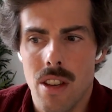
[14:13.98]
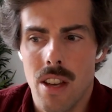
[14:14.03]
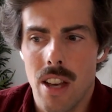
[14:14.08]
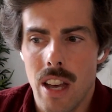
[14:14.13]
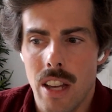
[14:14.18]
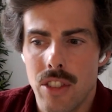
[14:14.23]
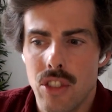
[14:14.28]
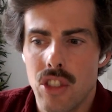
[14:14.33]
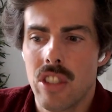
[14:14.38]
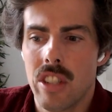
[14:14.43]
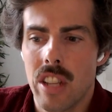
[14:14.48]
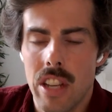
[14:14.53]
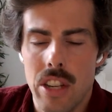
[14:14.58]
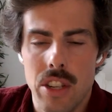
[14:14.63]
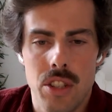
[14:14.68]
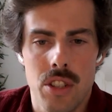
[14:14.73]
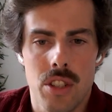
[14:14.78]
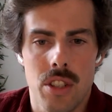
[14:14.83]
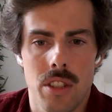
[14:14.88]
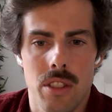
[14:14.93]

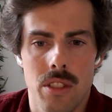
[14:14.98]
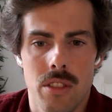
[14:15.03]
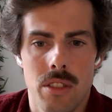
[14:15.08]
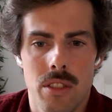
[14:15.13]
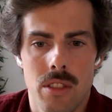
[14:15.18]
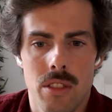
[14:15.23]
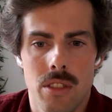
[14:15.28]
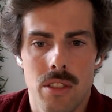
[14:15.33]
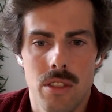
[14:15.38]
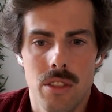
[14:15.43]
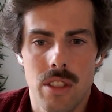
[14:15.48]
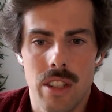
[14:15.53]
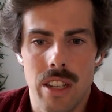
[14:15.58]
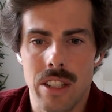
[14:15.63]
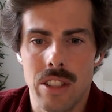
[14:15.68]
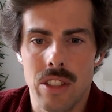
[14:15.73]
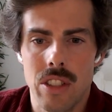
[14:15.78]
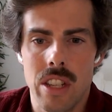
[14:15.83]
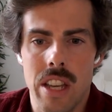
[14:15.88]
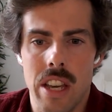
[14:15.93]
agitation
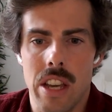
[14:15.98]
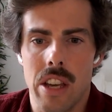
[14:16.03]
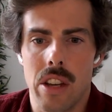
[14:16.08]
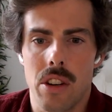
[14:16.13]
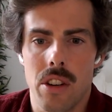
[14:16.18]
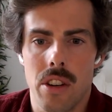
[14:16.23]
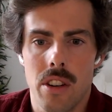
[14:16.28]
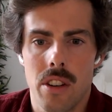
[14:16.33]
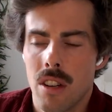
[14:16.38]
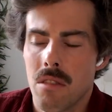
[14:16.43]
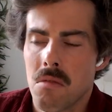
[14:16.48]
indicator?